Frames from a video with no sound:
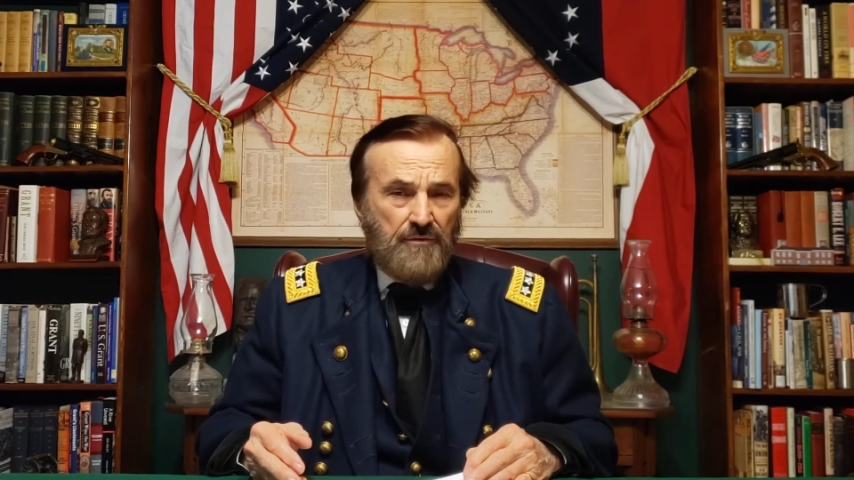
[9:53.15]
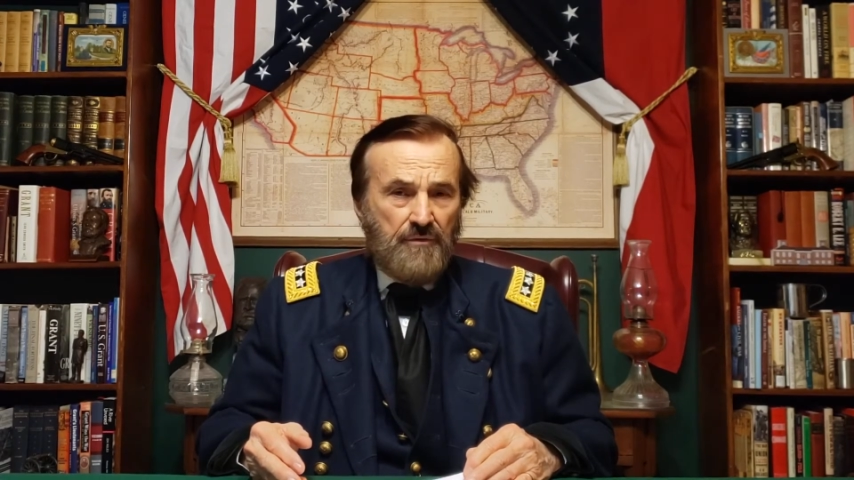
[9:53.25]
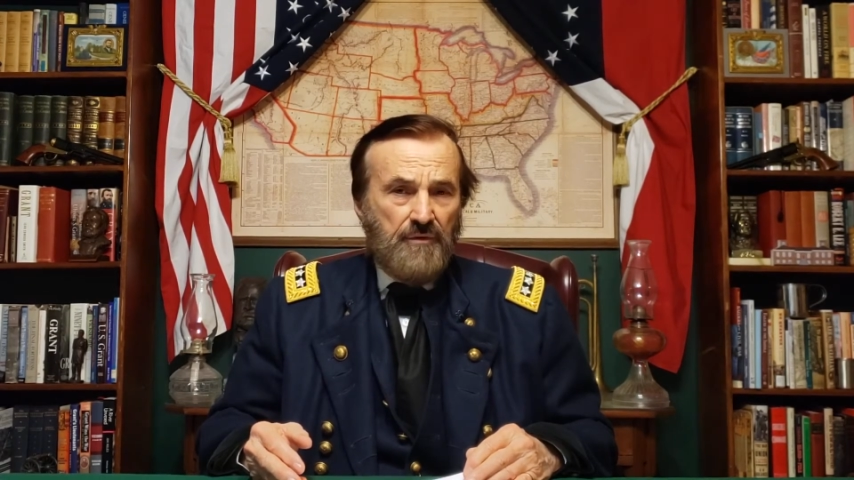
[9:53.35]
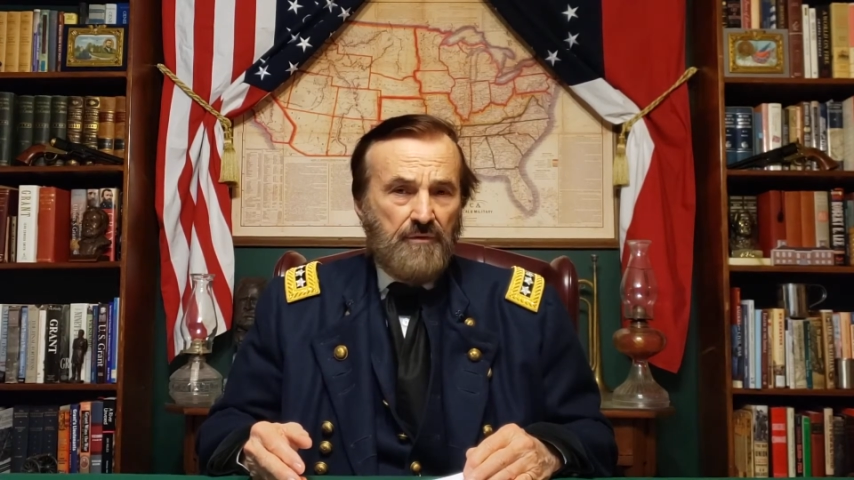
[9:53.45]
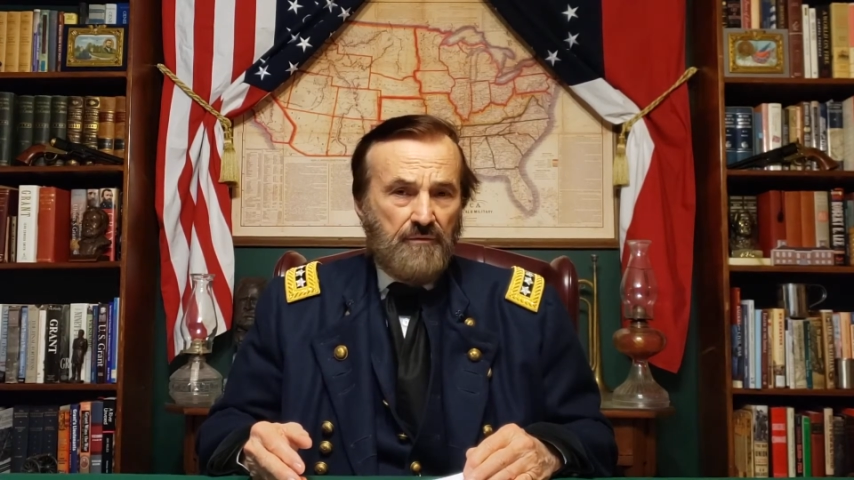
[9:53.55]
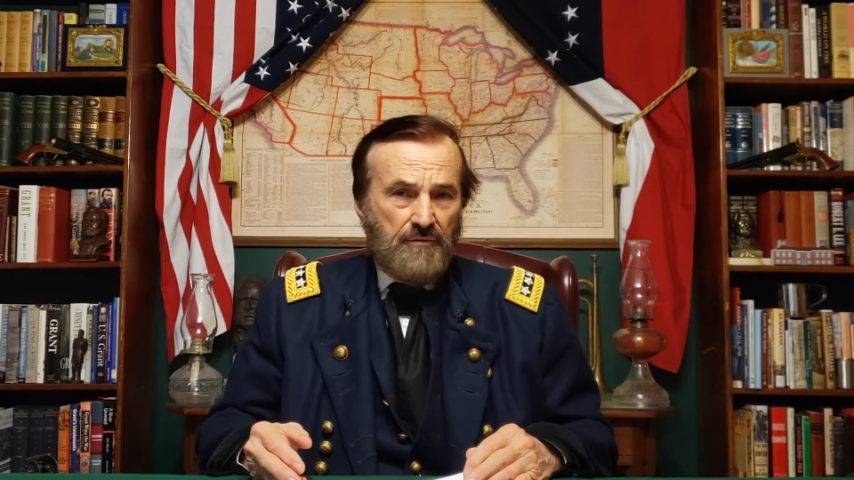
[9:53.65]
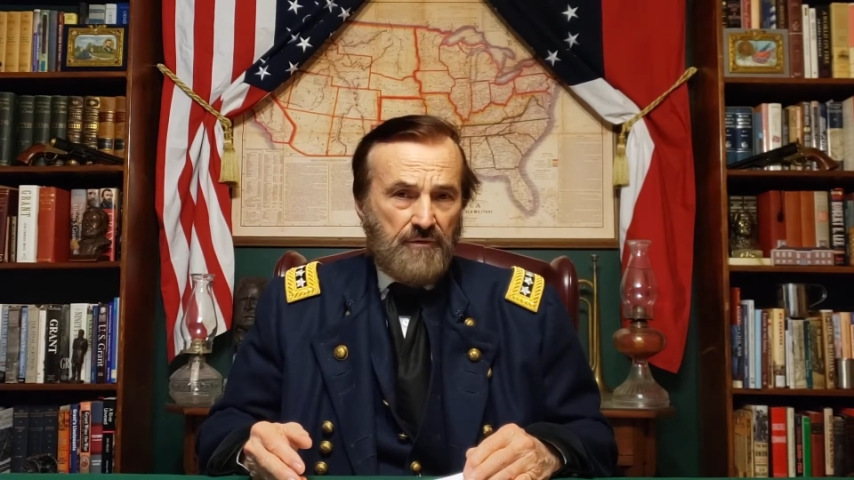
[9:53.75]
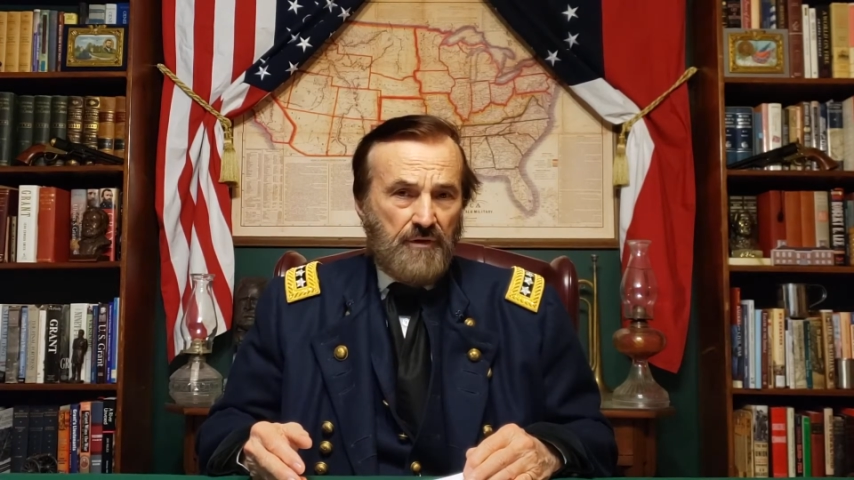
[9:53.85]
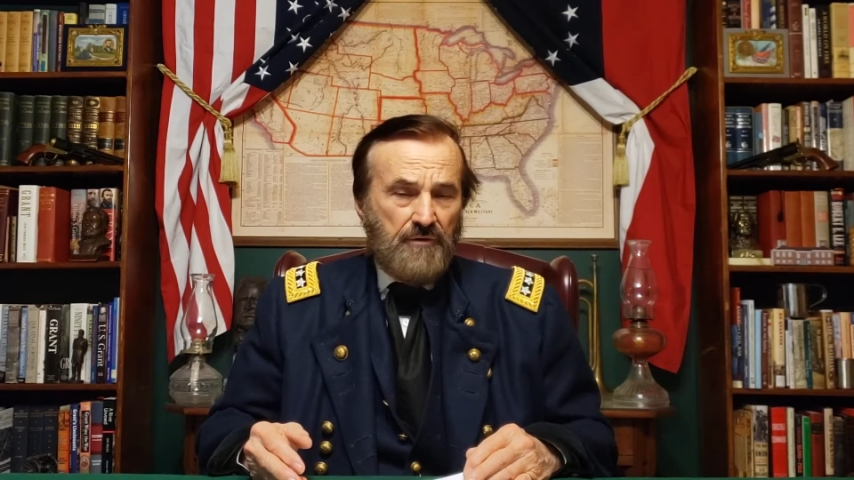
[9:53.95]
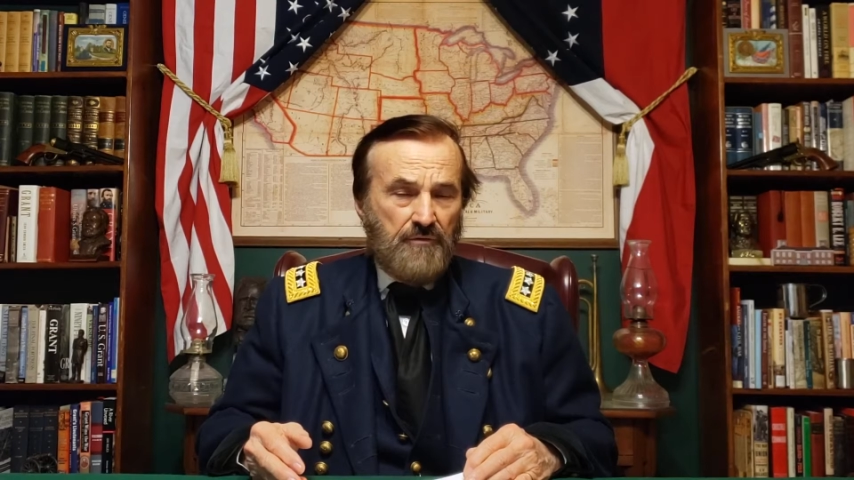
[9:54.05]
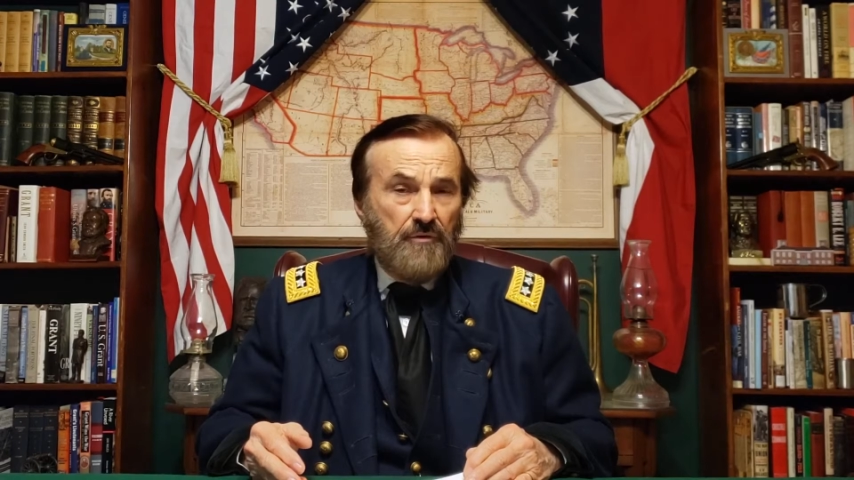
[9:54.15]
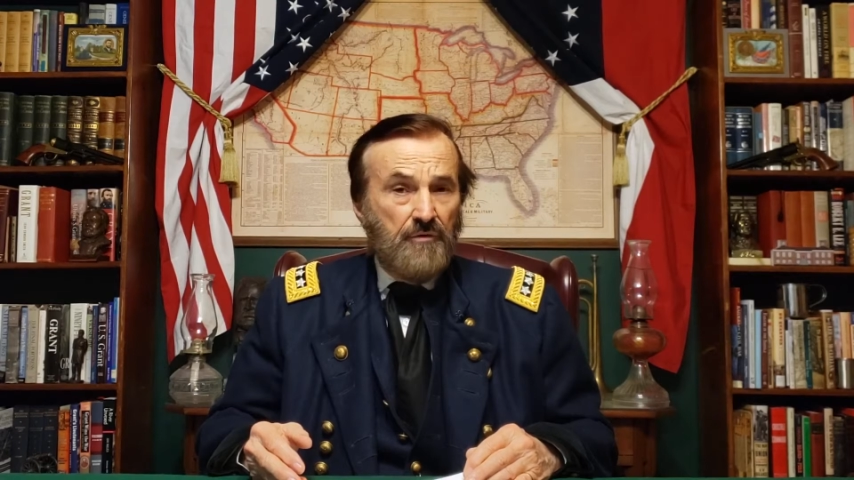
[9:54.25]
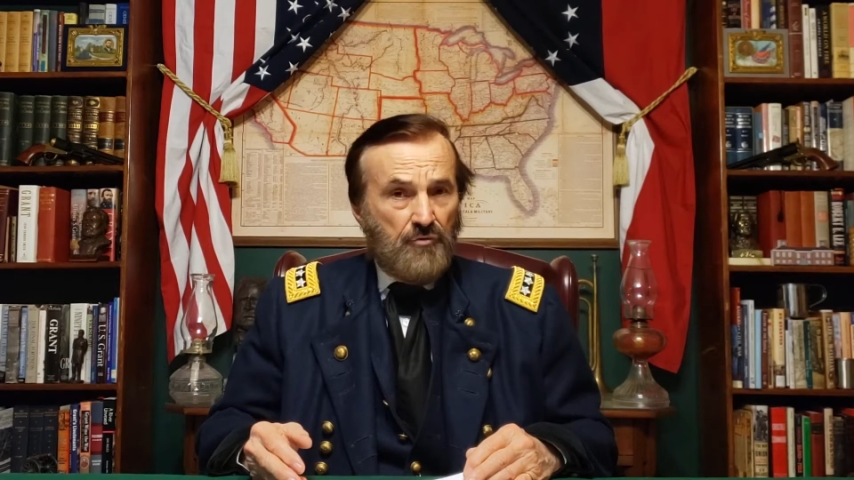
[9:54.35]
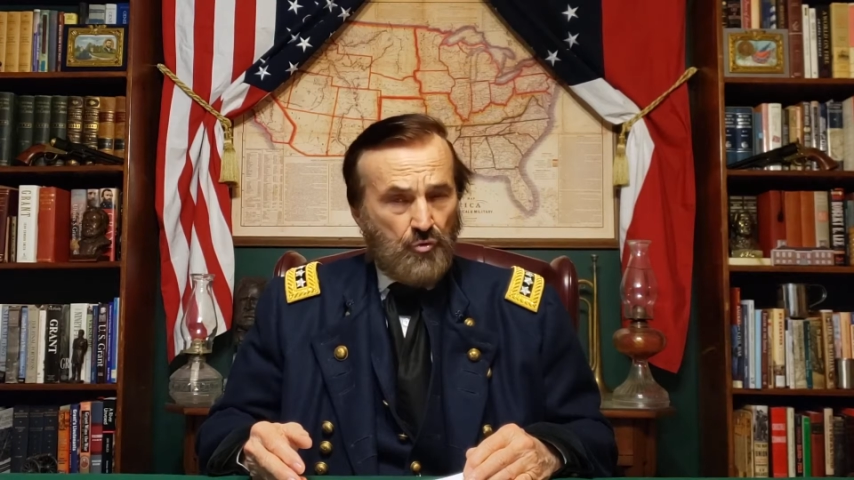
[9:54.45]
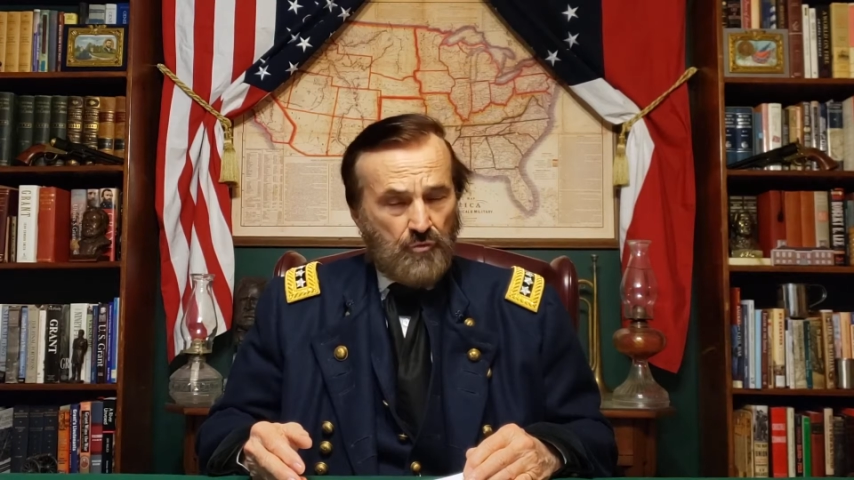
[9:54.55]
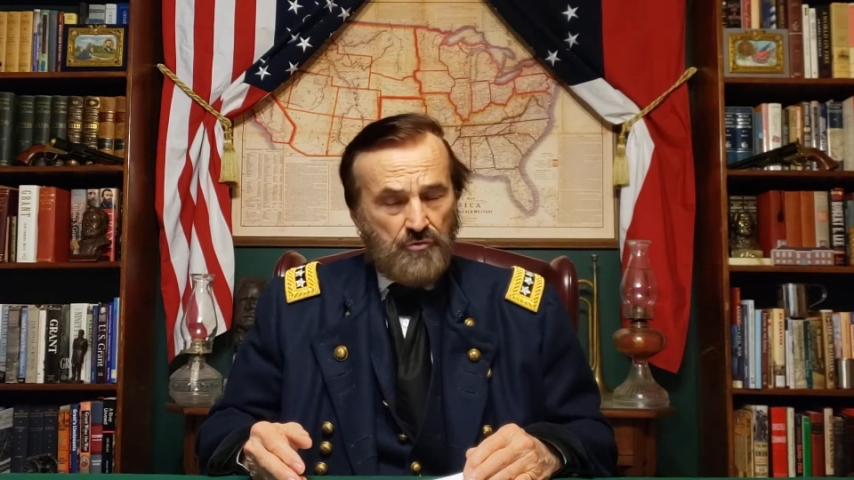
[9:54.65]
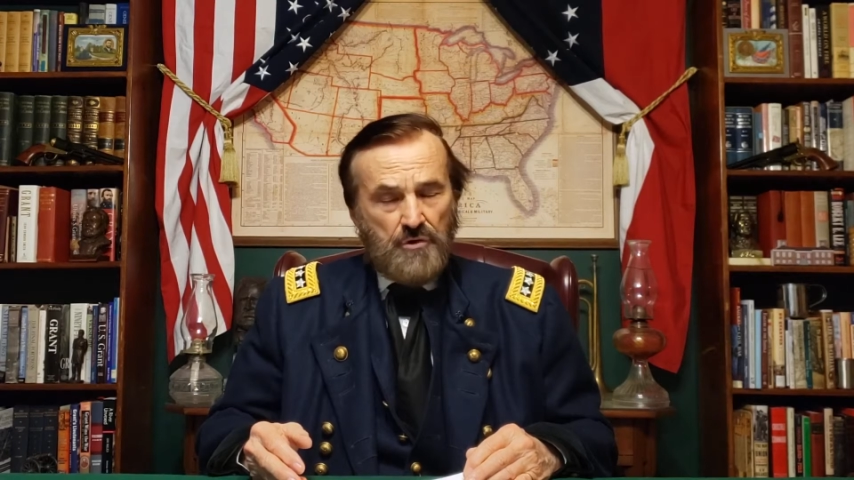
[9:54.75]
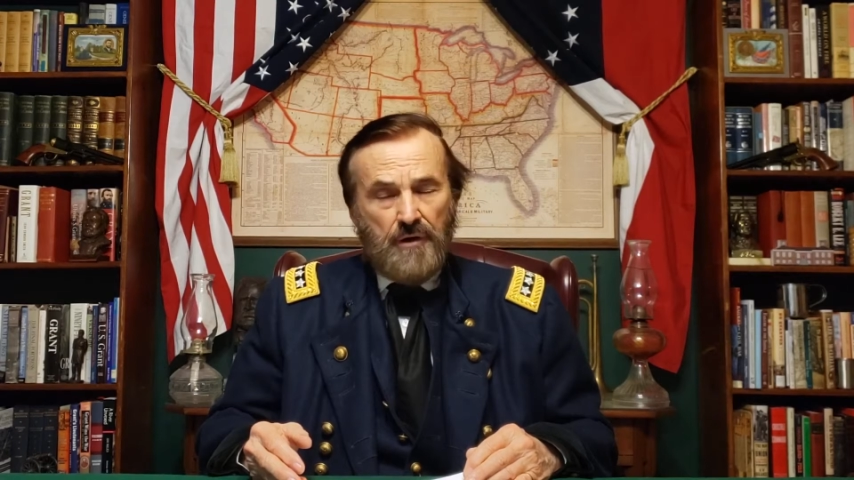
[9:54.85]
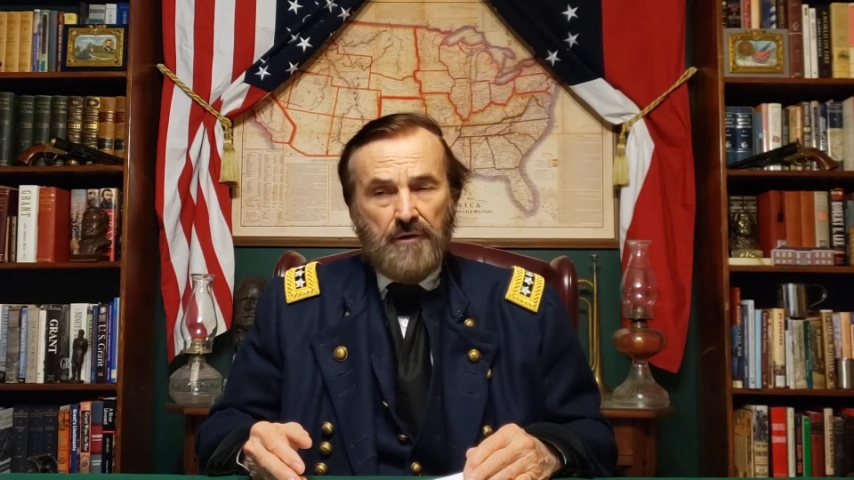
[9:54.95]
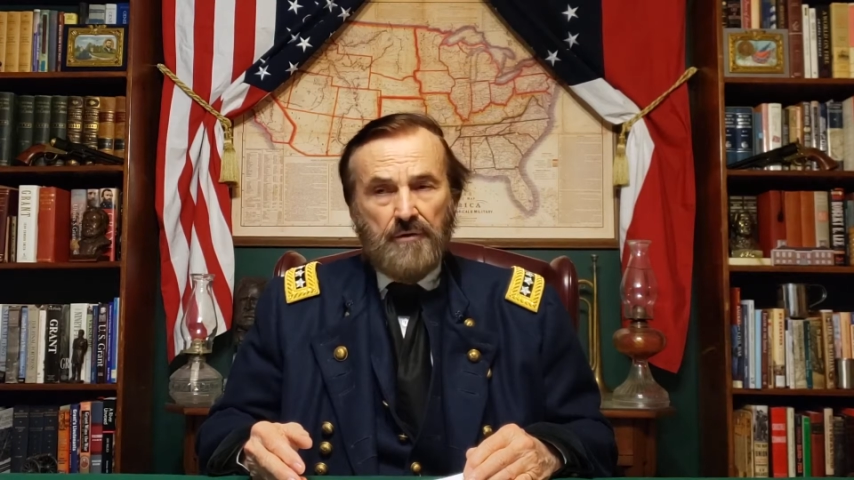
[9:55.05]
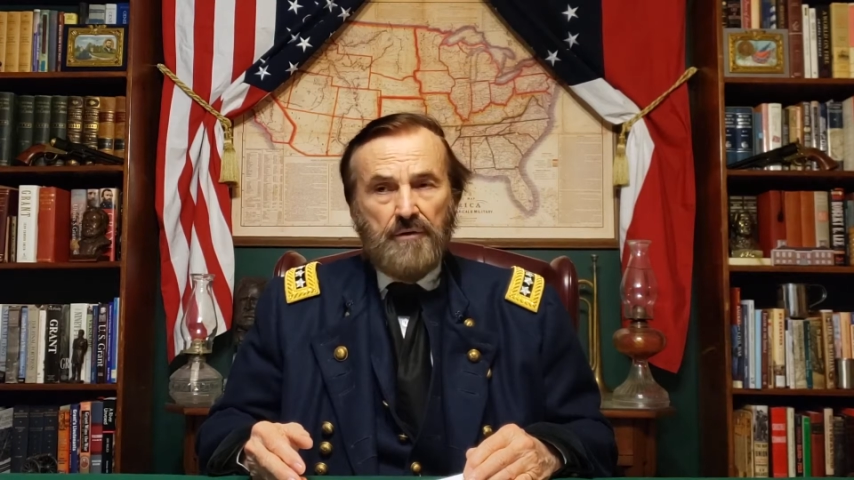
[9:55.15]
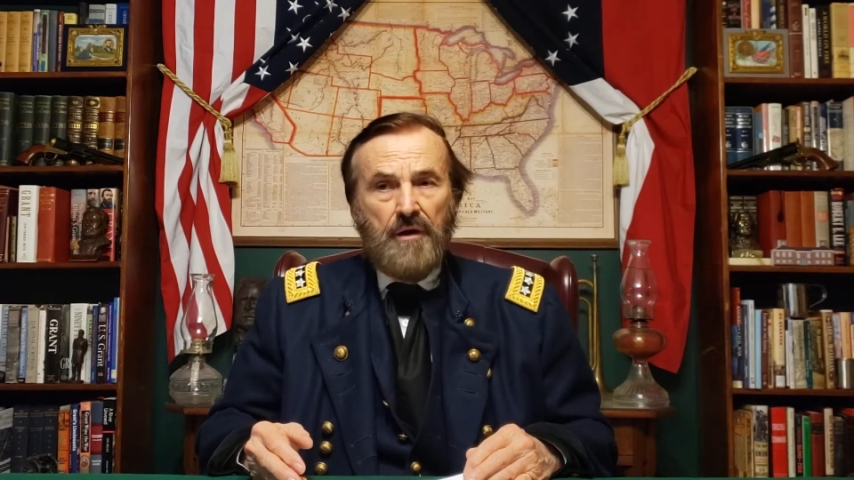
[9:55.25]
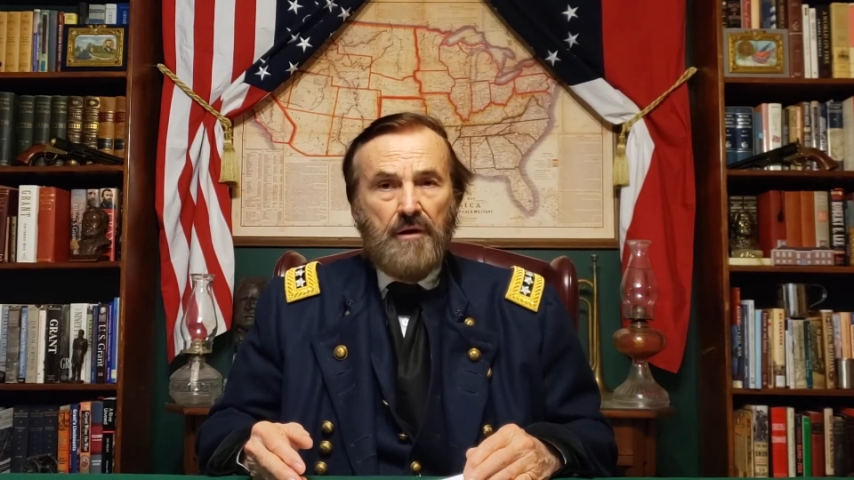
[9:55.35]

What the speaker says: the second son, 3rd child,